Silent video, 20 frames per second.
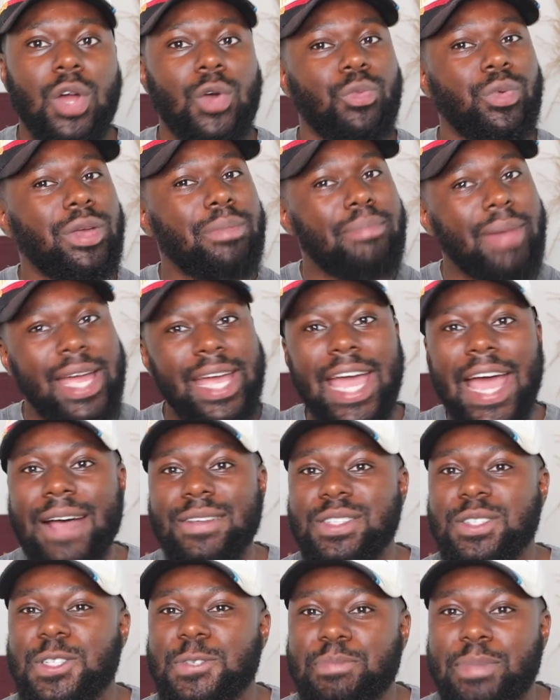We may have
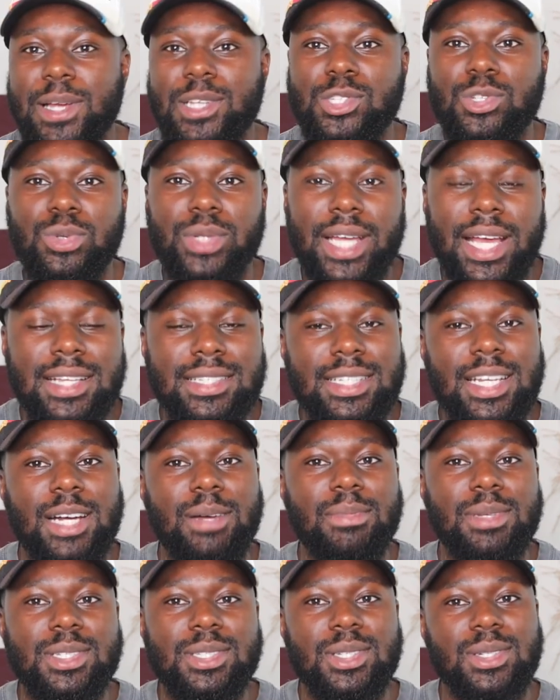some special guests
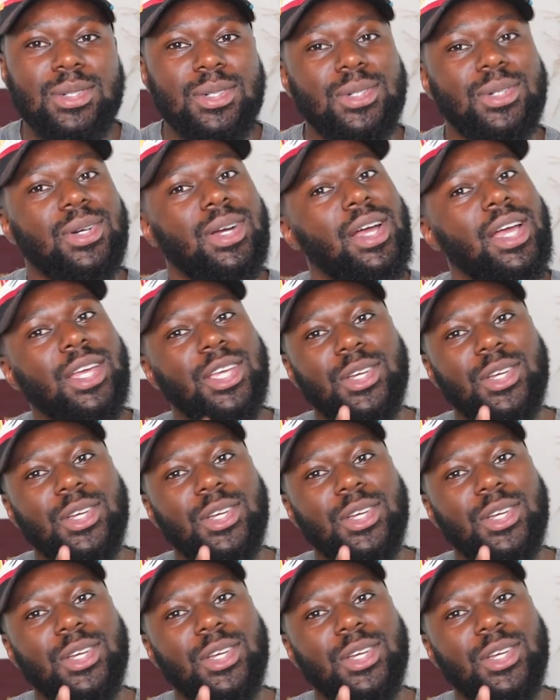coming soon.